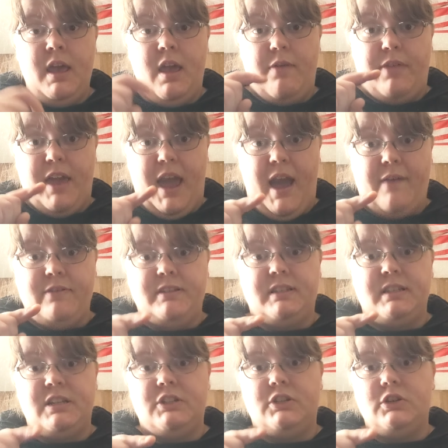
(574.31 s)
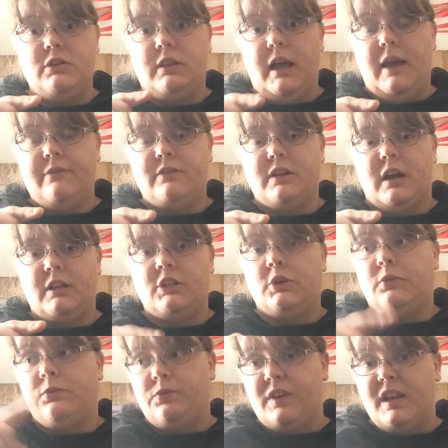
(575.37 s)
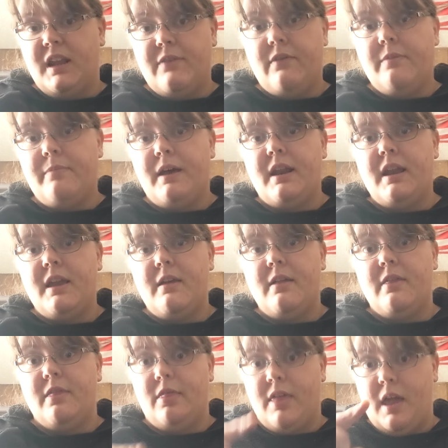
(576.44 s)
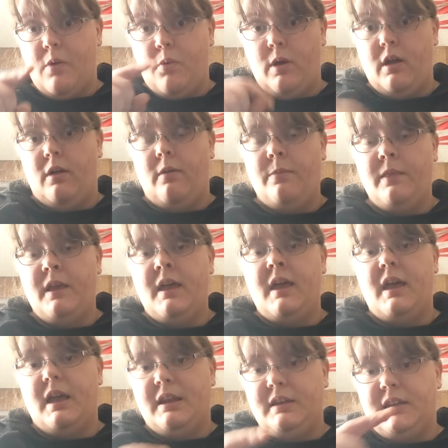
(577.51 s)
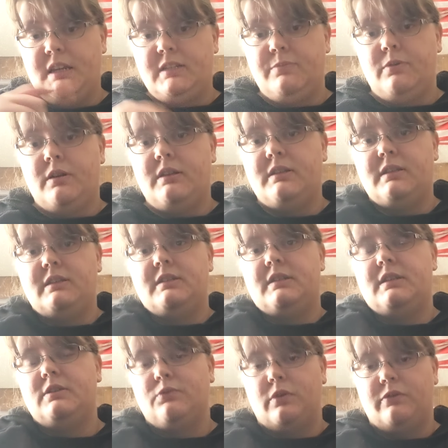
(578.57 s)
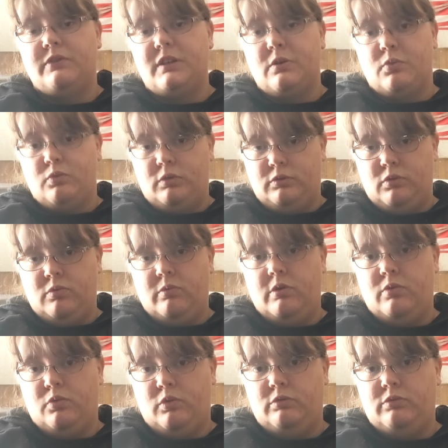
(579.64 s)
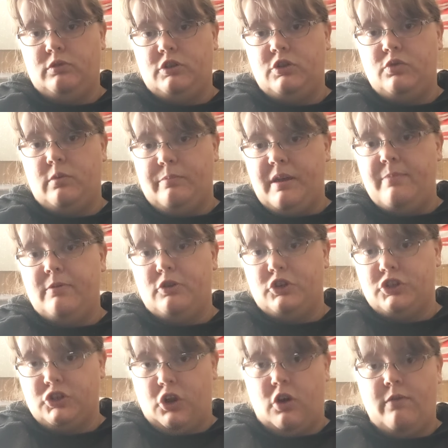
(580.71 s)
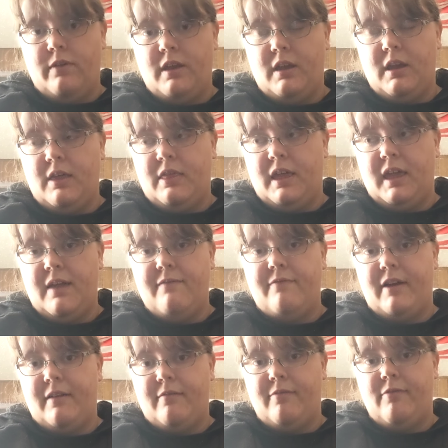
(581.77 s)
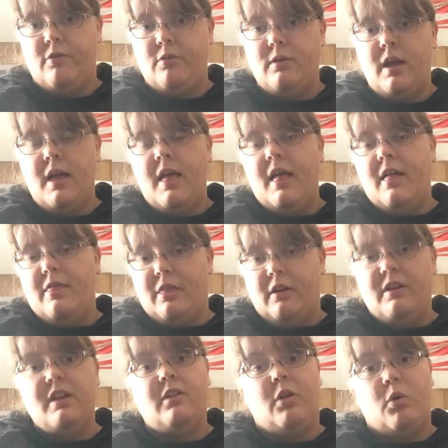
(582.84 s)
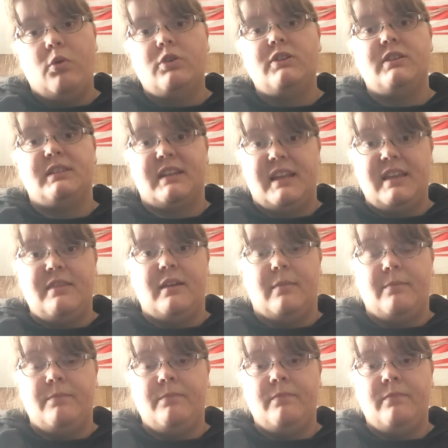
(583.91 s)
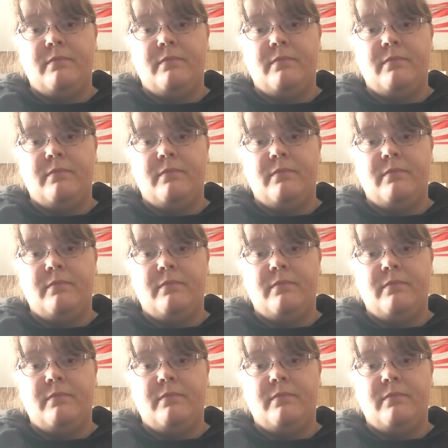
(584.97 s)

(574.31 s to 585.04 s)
If they haven't seized your livestock to feed everybody, they will. In desperate instances, we've seen in World War I, World War II, when people are starving and they can't find food, they'll kill horses and eat them.